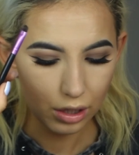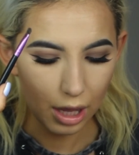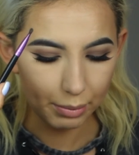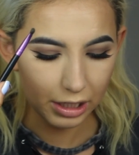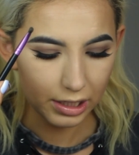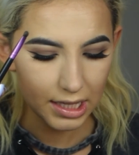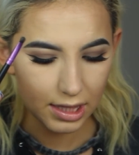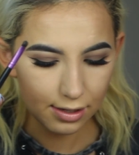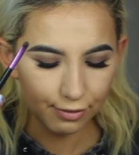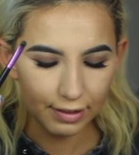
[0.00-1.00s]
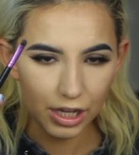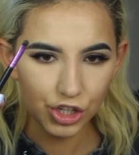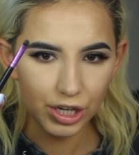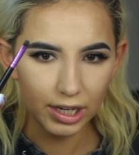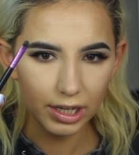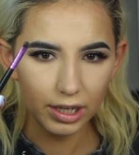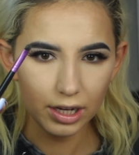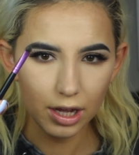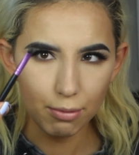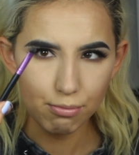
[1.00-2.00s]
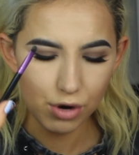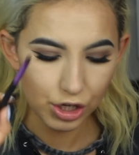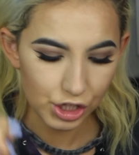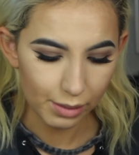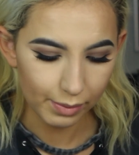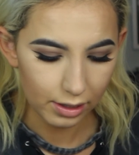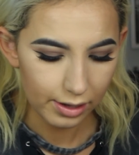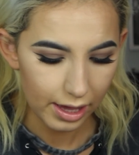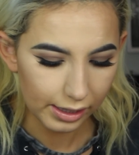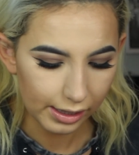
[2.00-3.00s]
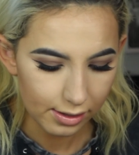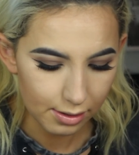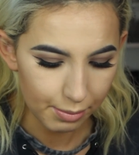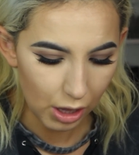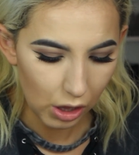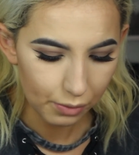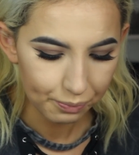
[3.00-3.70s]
I'm going to take this flat shading brush and I'm going to take Isabel,